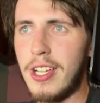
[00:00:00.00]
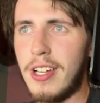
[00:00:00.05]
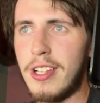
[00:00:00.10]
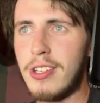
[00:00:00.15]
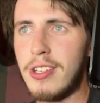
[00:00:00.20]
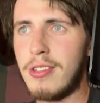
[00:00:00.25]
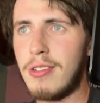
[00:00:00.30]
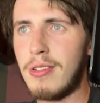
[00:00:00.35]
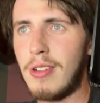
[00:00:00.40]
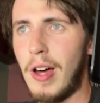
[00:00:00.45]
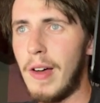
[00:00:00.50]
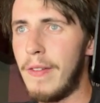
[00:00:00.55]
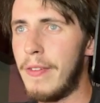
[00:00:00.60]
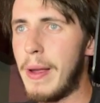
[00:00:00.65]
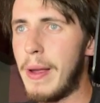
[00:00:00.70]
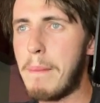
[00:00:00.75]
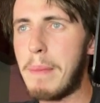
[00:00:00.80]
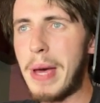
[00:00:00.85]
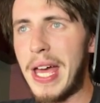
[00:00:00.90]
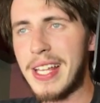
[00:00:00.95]
I
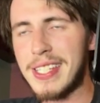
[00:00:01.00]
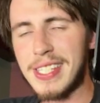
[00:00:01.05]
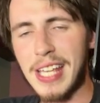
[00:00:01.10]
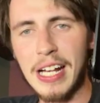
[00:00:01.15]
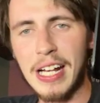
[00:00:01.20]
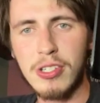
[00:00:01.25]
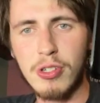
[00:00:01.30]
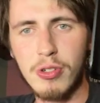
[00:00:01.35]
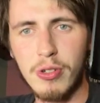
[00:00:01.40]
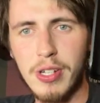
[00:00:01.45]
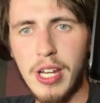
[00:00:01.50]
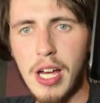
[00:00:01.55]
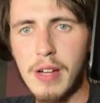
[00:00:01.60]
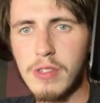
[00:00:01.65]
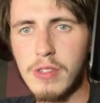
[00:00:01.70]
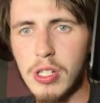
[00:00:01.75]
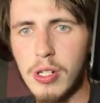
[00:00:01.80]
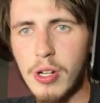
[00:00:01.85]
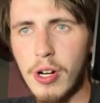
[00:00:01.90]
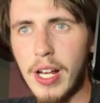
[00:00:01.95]
think Bekzat's good enough
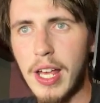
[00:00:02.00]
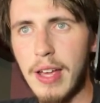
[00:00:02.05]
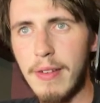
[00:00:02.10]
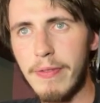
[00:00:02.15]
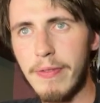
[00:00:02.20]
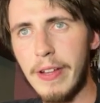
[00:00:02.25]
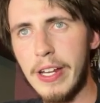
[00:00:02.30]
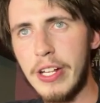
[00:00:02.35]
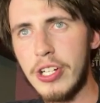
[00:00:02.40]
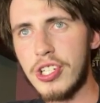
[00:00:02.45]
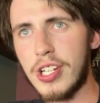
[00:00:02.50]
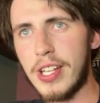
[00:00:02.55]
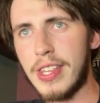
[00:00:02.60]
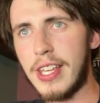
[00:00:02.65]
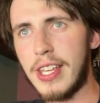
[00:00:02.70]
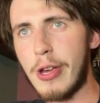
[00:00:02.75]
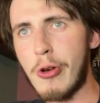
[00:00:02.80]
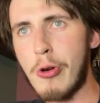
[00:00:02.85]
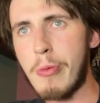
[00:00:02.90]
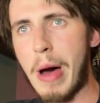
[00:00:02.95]
to not get finished. I
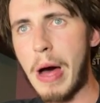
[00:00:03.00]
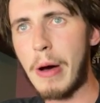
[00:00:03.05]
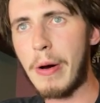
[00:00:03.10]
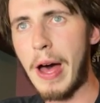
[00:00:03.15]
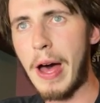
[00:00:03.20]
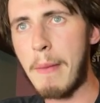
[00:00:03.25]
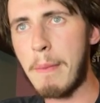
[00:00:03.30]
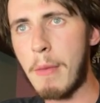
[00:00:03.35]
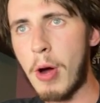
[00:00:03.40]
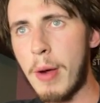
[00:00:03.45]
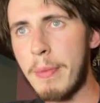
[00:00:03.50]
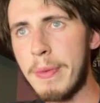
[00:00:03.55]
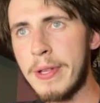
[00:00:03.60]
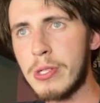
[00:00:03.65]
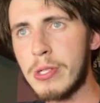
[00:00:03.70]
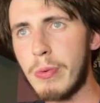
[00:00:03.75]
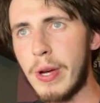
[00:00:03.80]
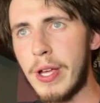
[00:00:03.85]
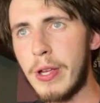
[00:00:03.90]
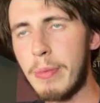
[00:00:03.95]
think Umar will have
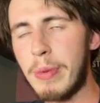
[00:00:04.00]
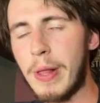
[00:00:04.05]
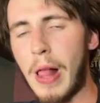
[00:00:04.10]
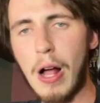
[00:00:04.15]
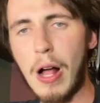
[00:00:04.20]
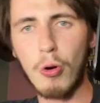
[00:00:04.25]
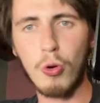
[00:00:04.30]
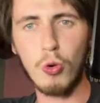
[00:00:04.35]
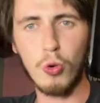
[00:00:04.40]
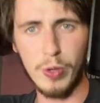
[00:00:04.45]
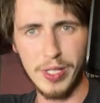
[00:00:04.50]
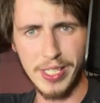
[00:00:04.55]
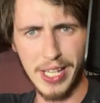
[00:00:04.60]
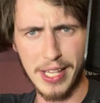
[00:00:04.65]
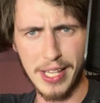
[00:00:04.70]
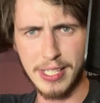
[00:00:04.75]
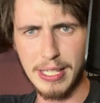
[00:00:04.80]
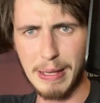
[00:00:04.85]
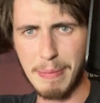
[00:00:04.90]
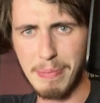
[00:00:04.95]
moments where you'll be like, oh, is
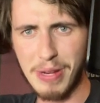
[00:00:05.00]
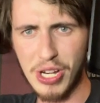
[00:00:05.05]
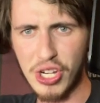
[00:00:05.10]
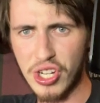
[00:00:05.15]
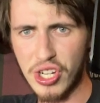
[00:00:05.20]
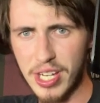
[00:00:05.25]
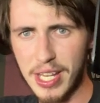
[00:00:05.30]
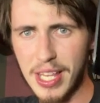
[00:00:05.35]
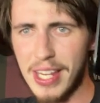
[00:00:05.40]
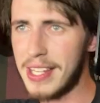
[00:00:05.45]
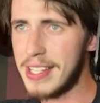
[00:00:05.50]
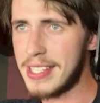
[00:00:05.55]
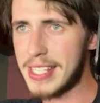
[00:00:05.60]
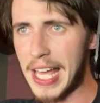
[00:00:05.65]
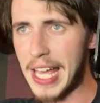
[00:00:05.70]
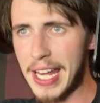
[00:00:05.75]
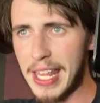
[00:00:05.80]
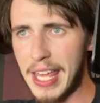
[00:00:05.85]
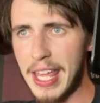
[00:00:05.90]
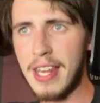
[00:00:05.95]
that submission in? Is
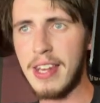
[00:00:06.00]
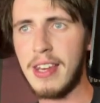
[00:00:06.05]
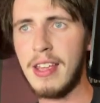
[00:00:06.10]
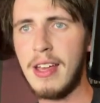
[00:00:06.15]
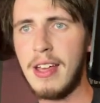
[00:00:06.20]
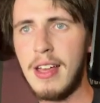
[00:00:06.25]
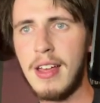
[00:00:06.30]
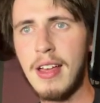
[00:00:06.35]
that in?